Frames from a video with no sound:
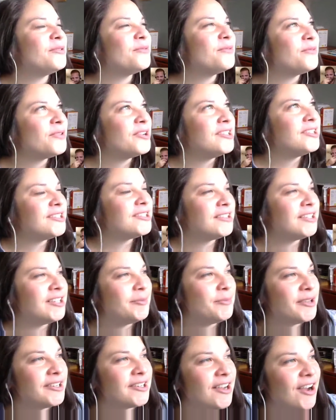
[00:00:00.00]
recently
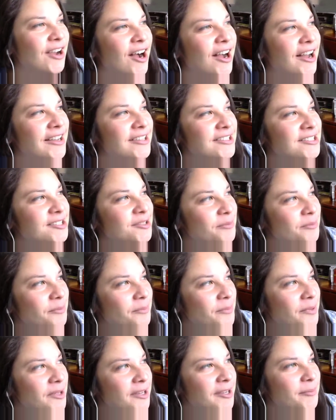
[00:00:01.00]
been caught
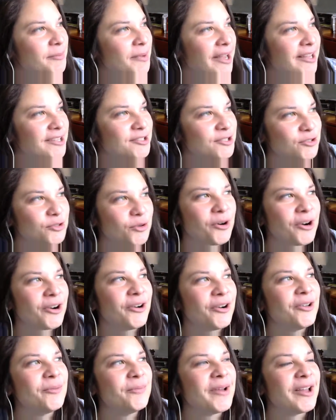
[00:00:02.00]
being
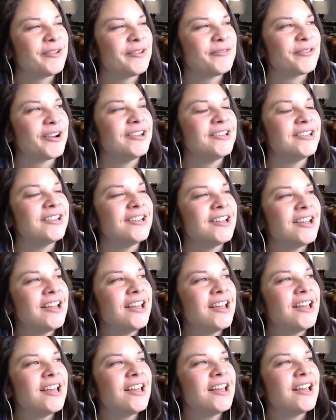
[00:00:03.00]
pastoral. My friend
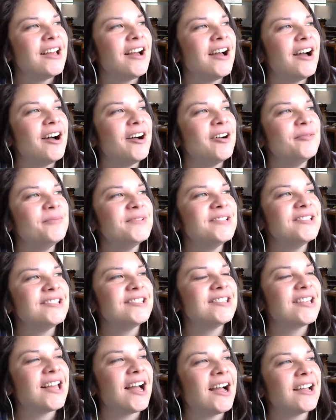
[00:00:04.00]

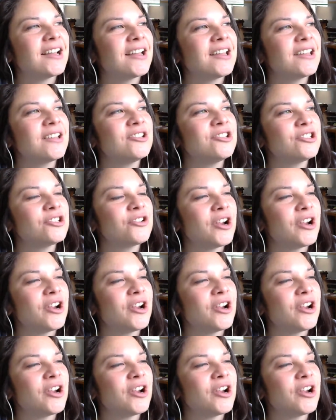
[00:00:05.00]
Zach just